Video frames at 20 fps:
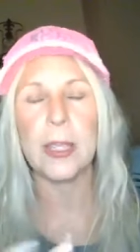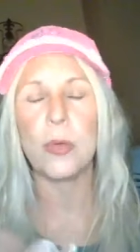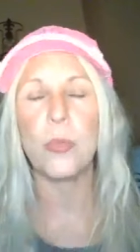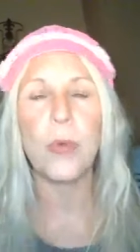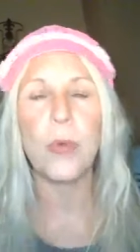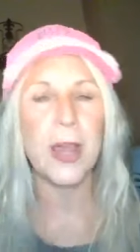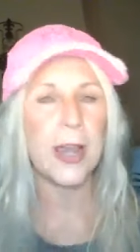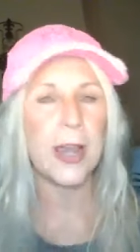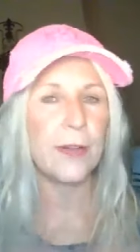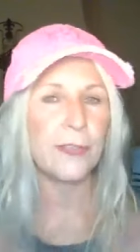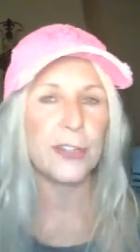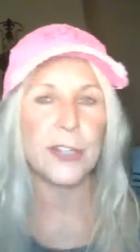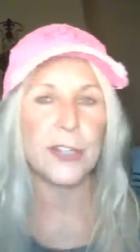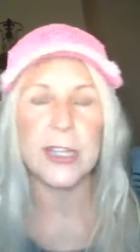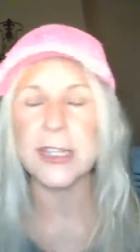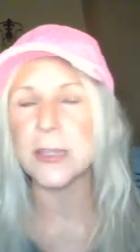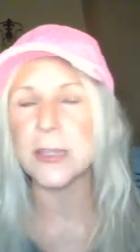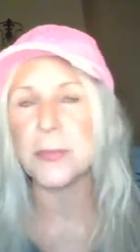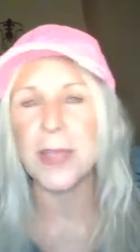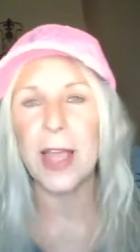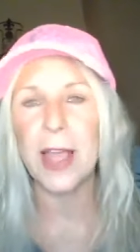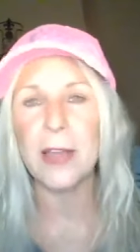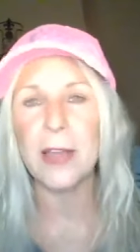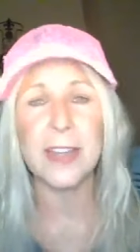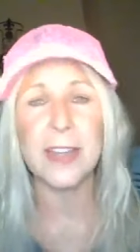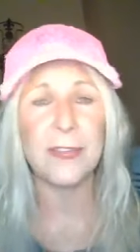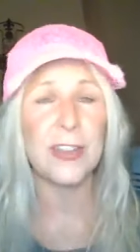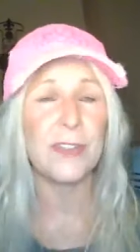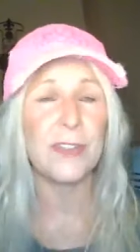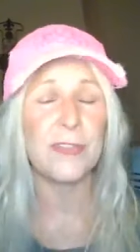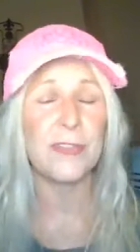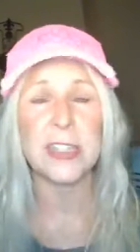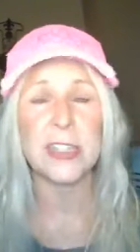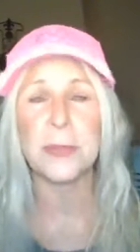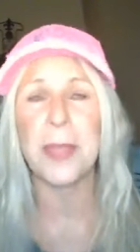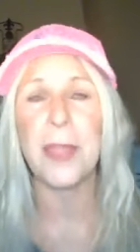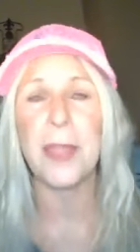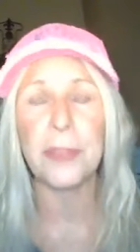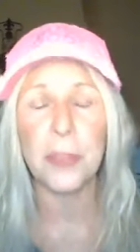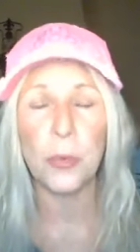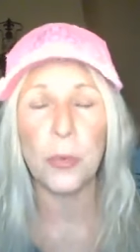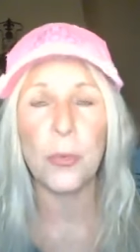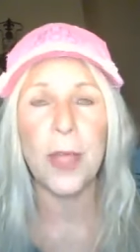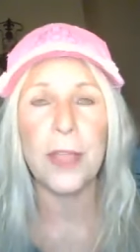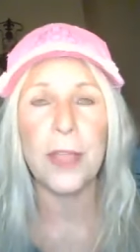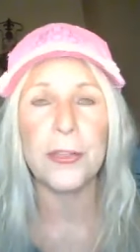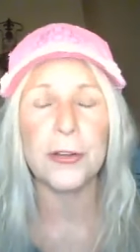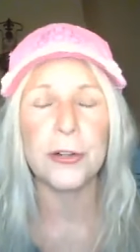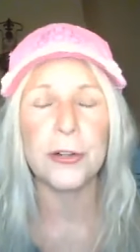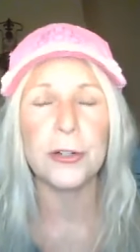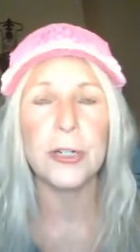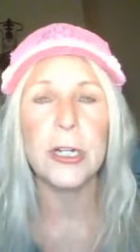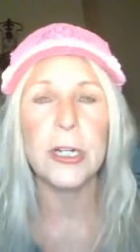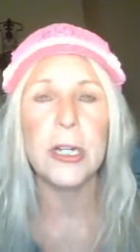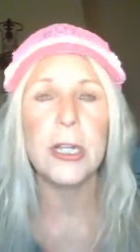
whatever it's about even if it's about the weather